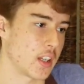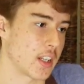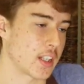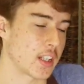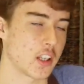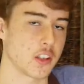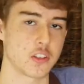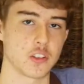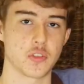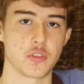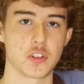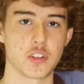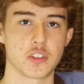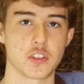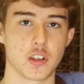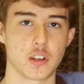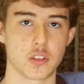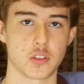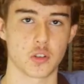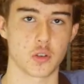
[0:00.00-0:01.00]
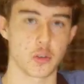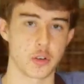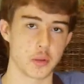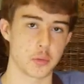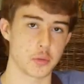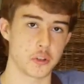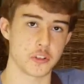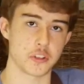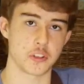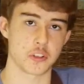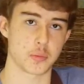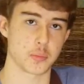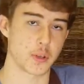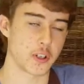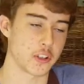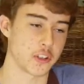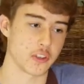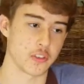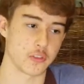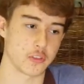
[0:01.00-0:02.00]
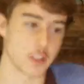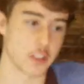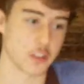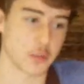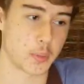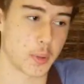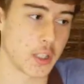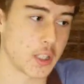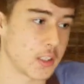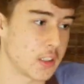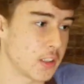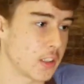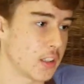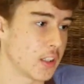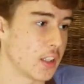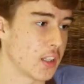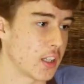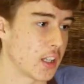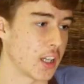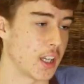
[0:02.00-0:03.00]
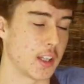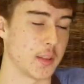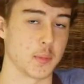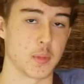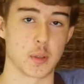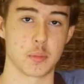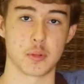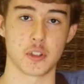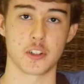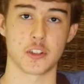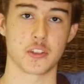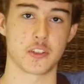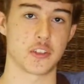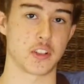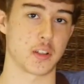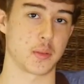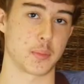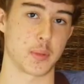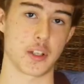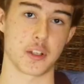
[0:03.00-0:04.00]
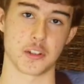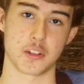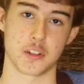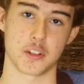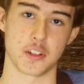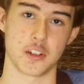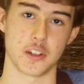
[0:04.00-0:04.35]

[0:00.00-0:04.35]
I guess if it sounds horrible, just press the phase button and maybe it'll sound better.